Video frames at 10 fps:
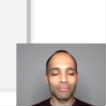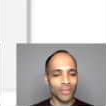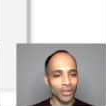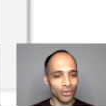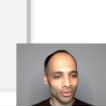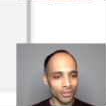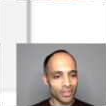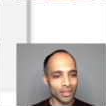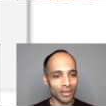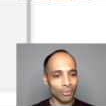Here it
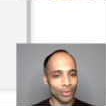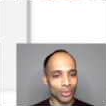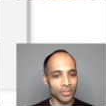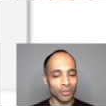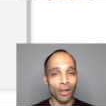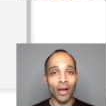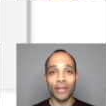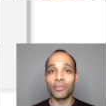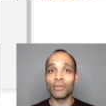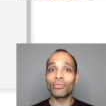looks like we want to log
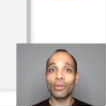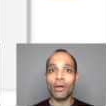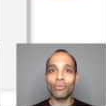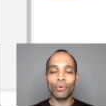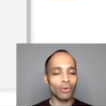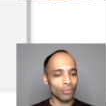at the info level,